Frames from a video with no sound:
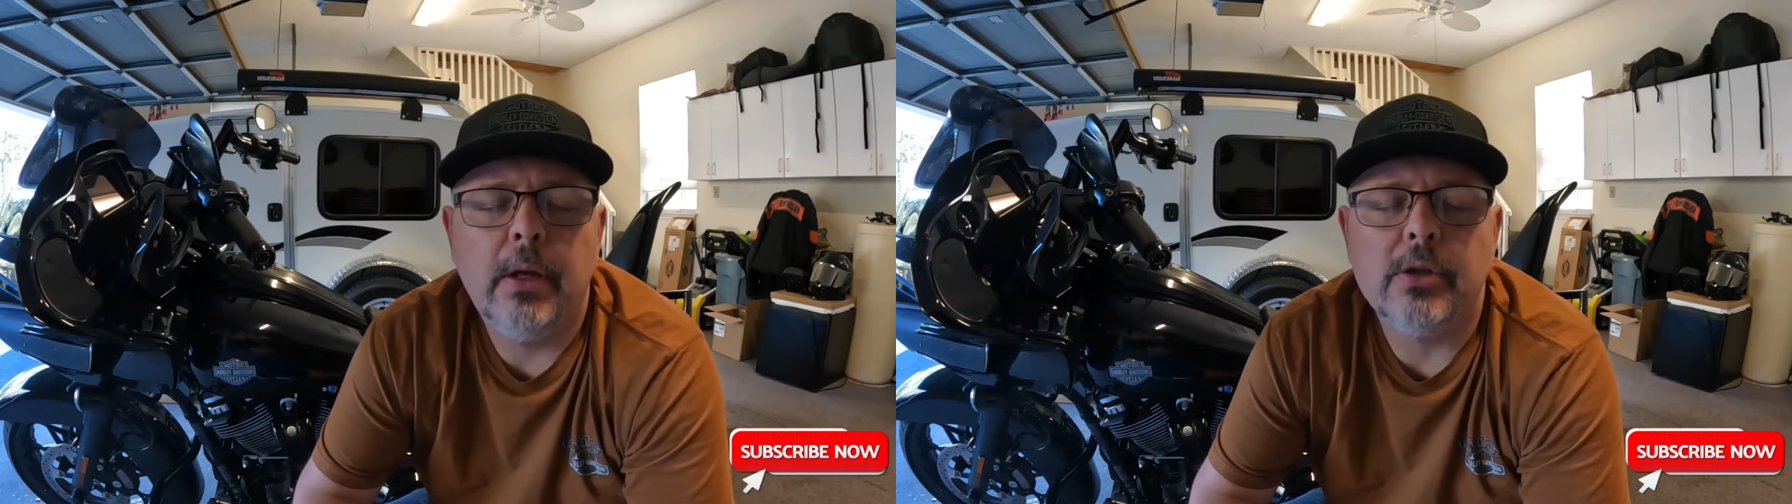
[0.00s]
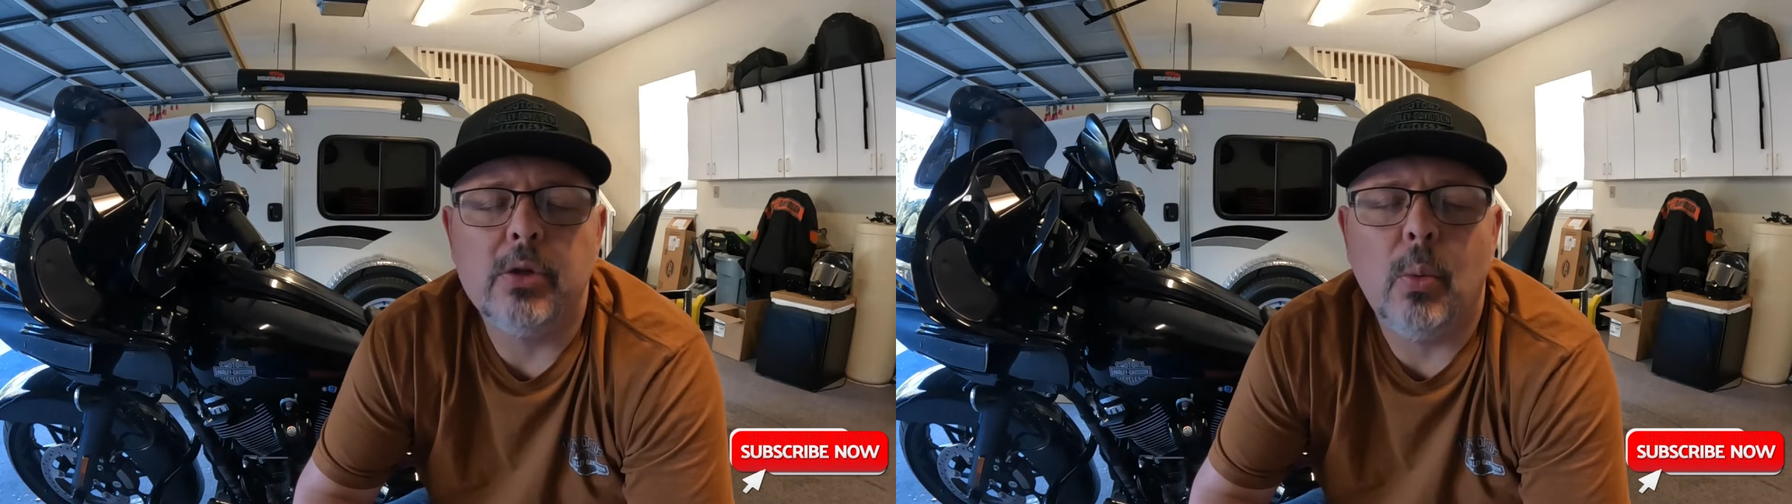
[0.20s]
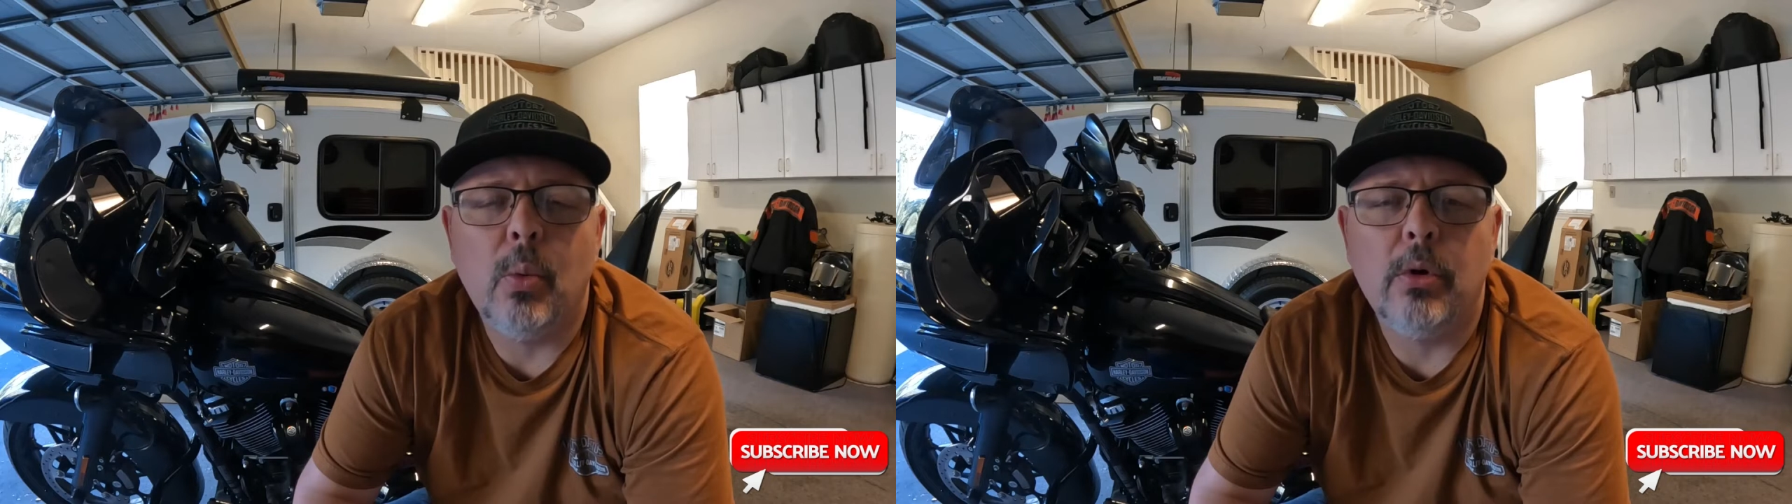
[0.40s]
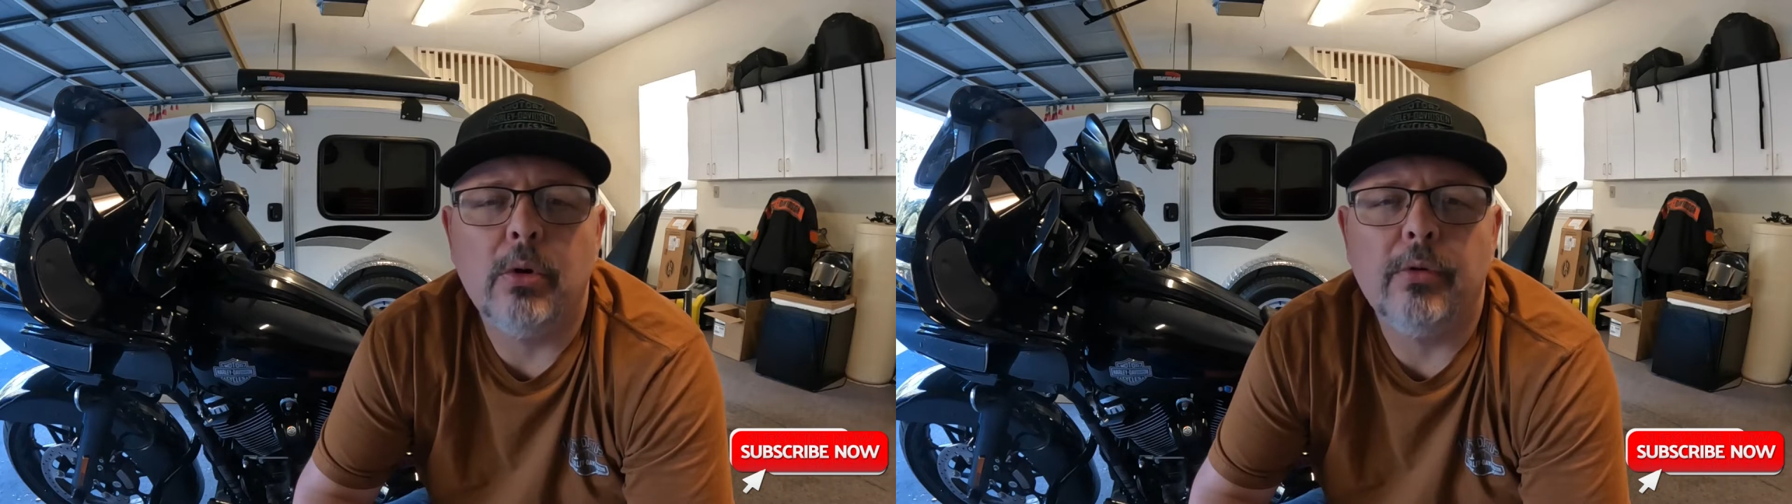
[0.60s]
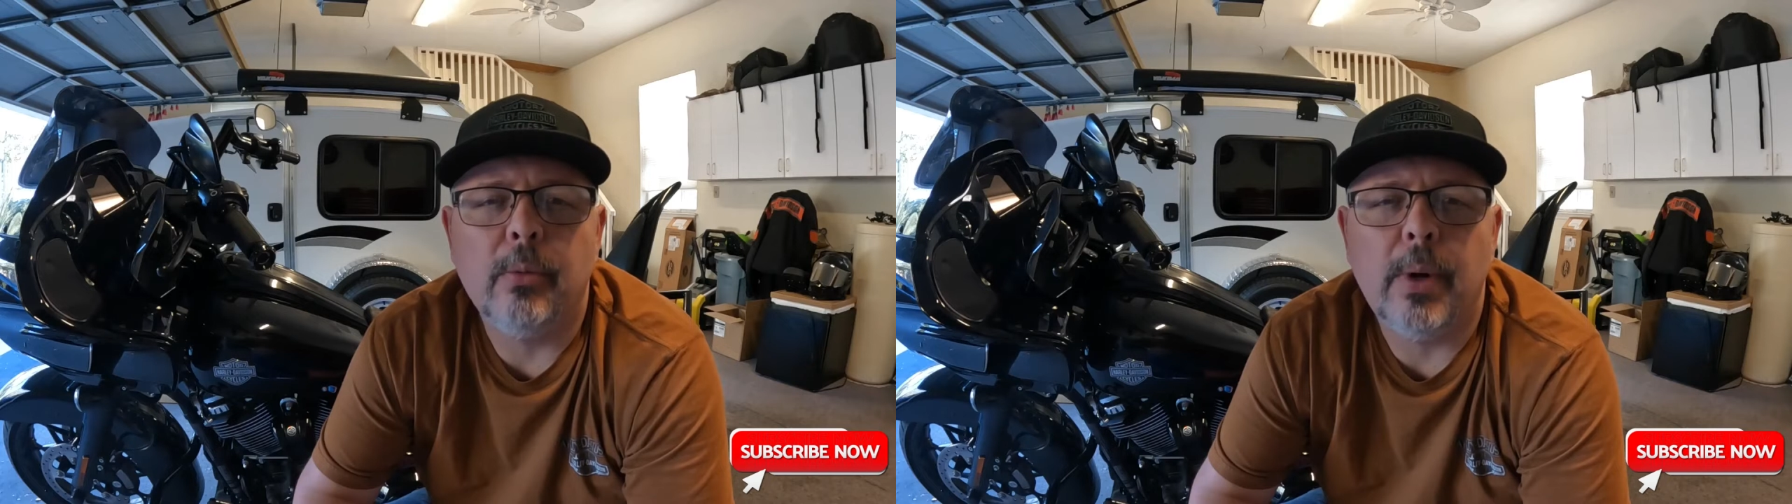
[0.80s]
It's a
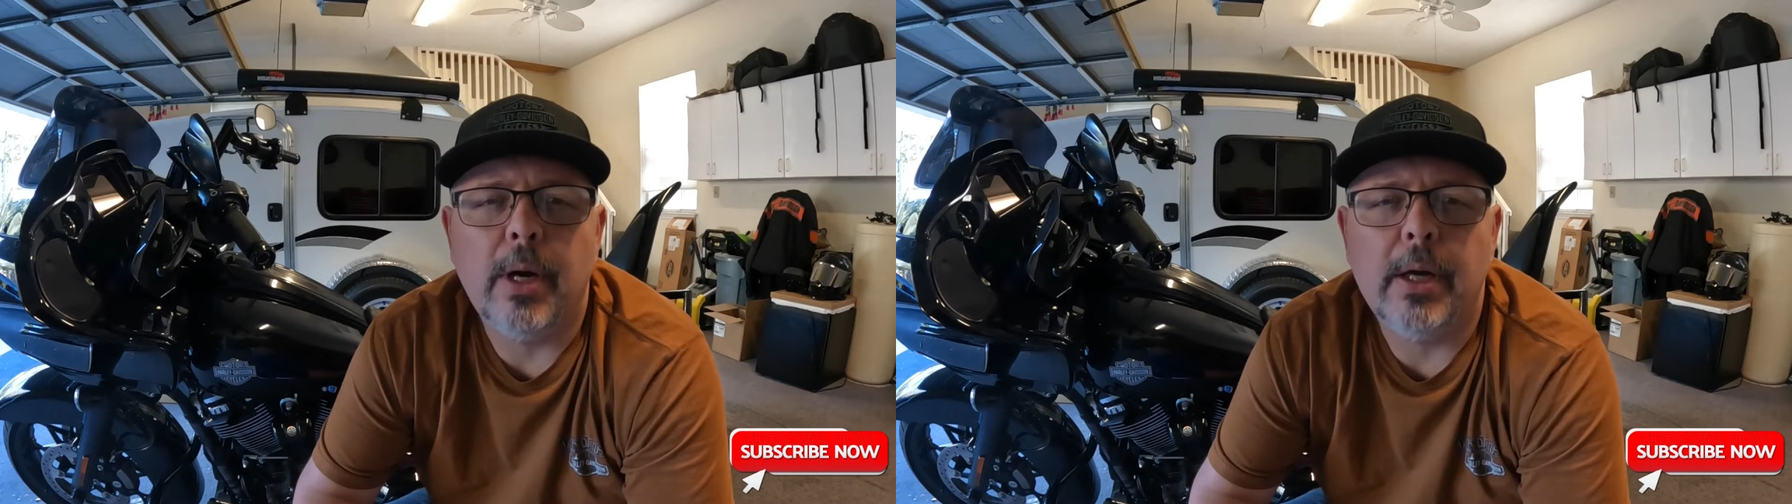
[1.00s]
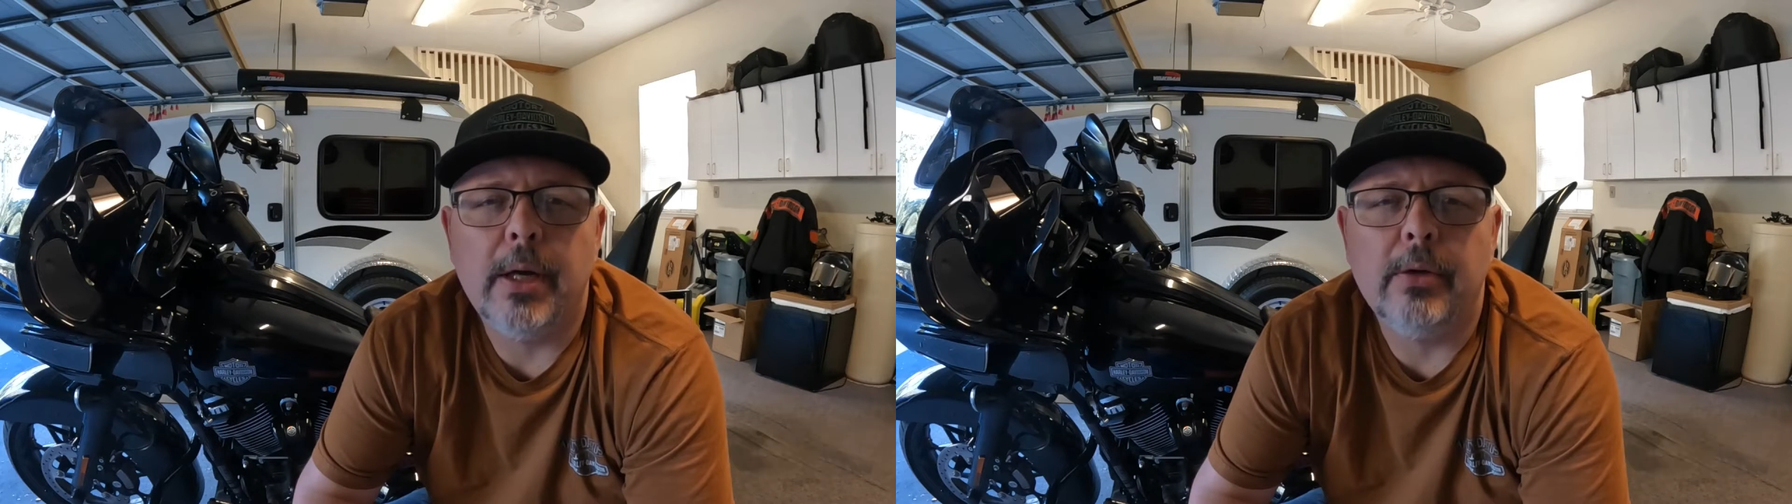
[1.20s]
wonderful bike.